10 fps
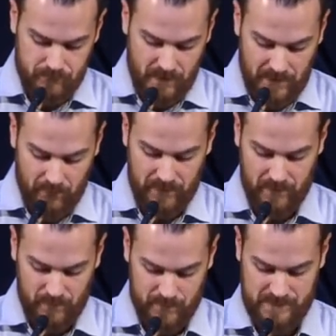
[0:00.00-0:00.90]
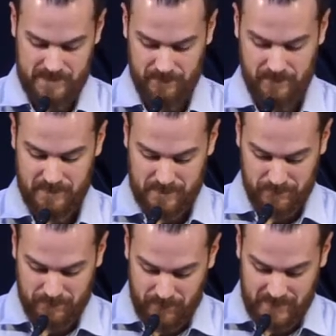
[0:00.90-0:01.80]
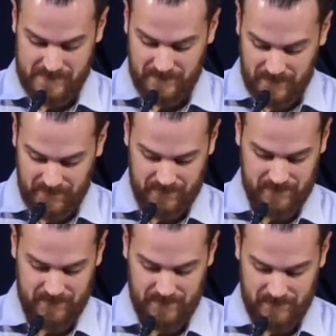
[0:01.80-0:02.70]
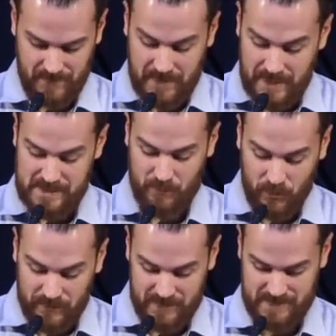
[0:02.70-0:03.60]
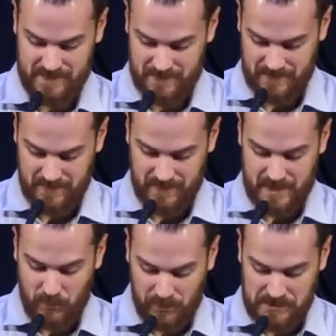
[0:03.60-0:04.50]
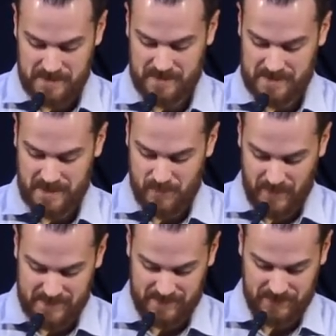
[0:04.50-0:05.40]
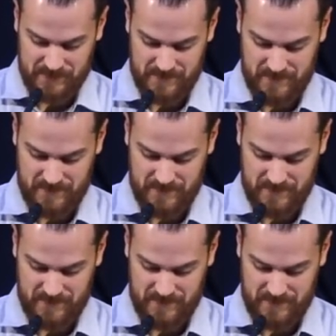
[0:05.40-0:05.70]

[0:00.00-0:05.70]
And now he comes to, to Thessalonica and he has boldness. He preaches the same message.